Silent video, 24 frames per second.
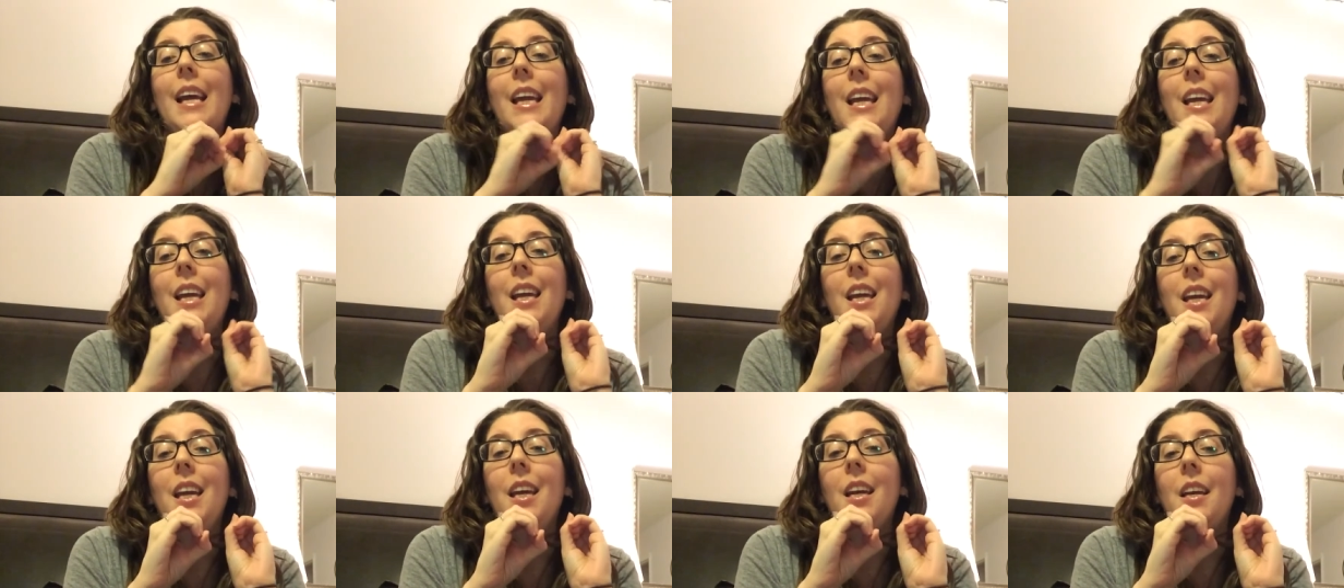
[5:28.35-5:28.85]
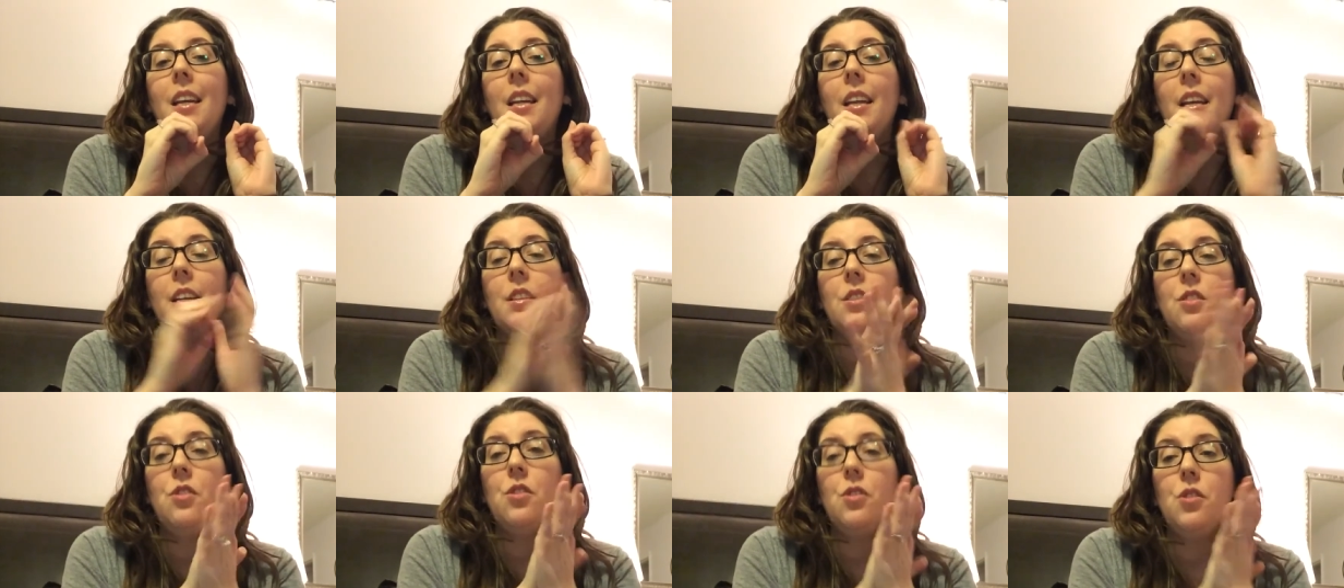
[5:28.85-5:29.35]
and
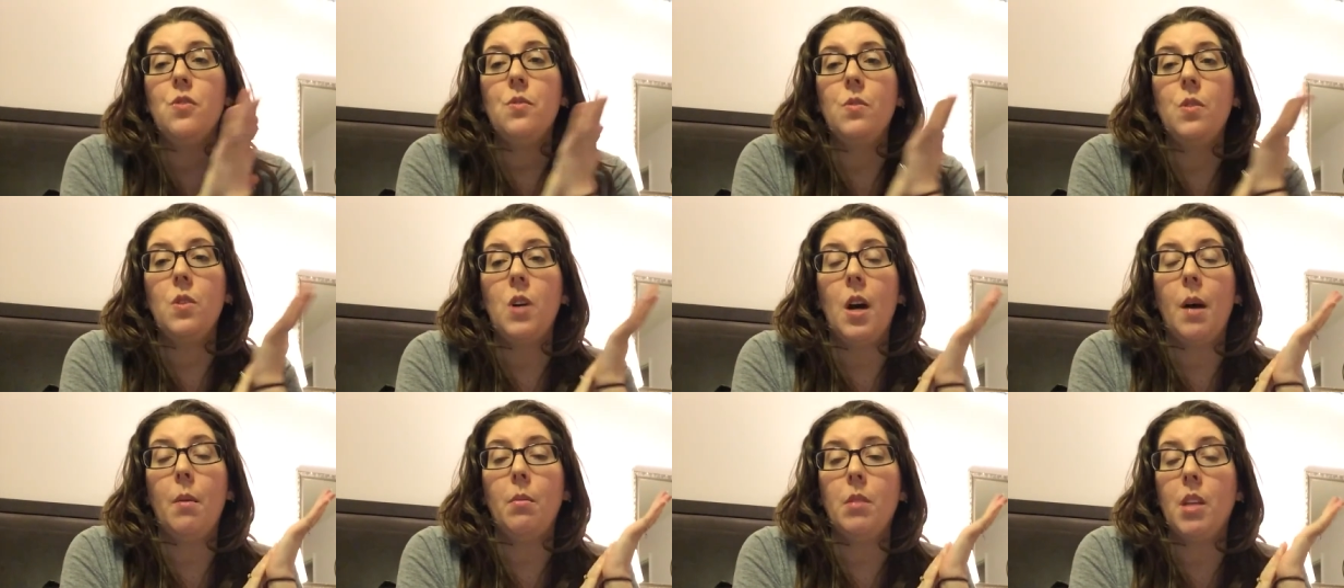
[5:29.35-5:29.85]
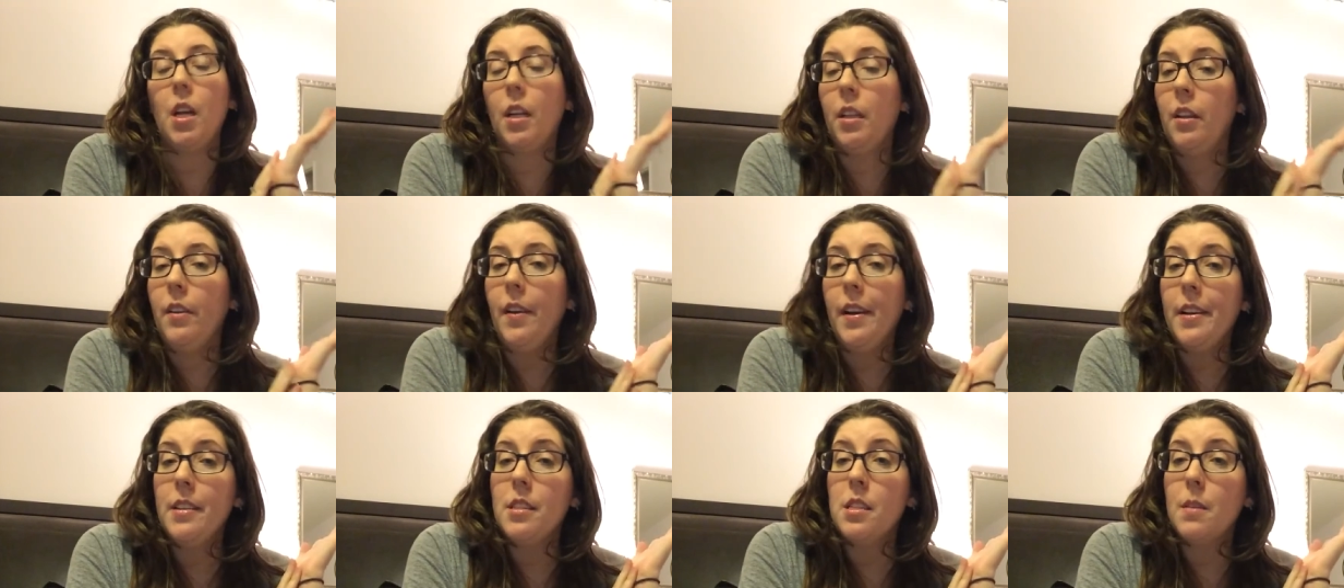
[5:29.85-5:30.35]
as usual, I will talk to
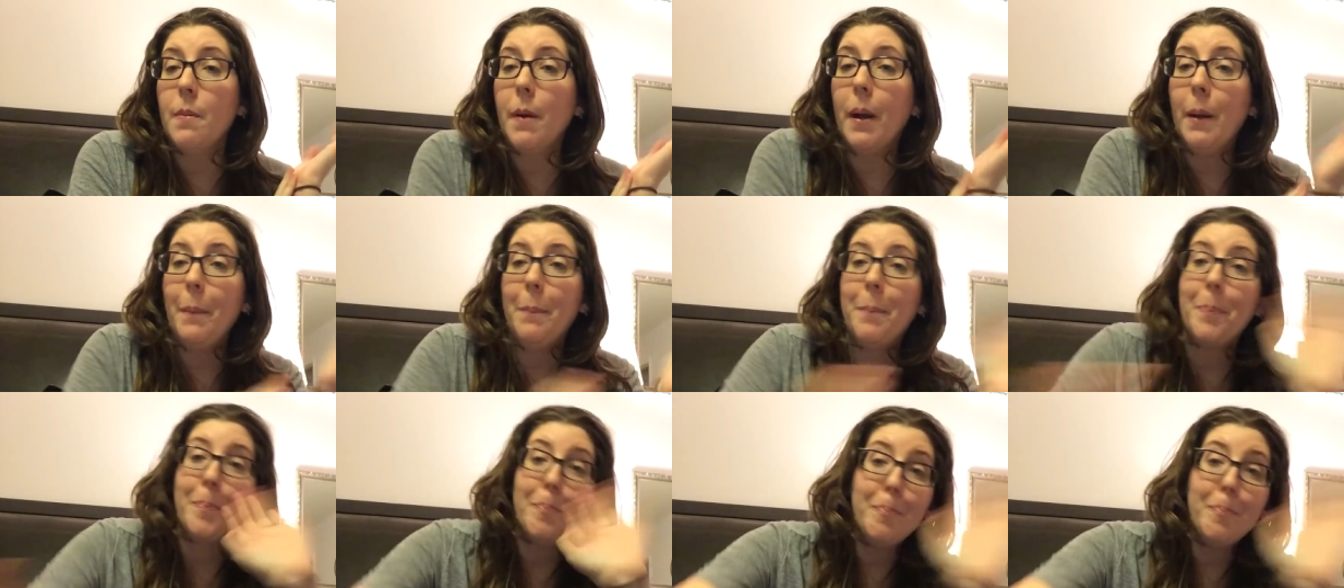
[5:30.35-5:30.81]
you guys tomorrow.